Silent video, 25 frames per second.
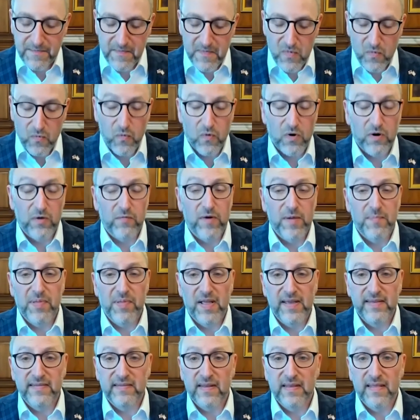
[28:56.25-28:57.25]
We're
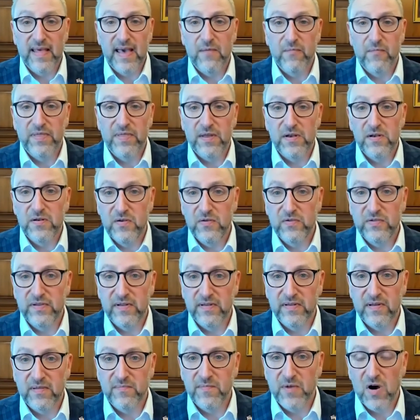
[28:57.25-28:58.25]
replacing that with a new
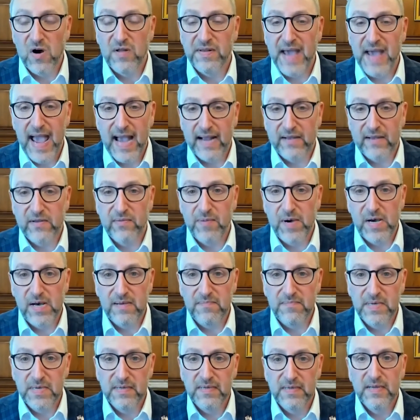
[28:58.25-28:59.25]
system called
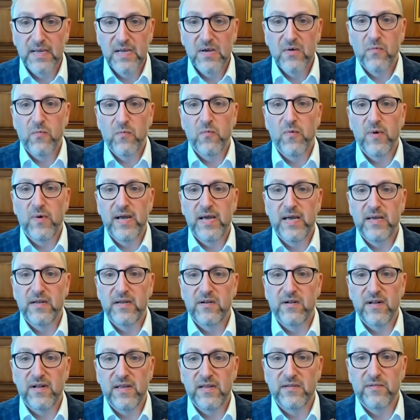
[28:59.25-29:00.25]
XPub,
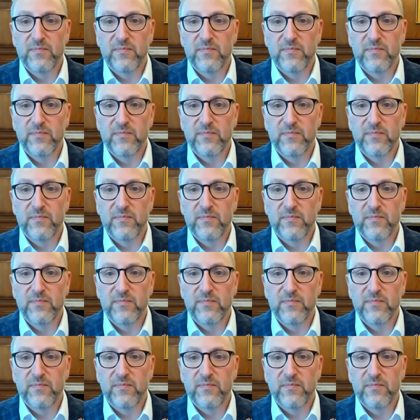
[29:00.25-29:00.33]
which is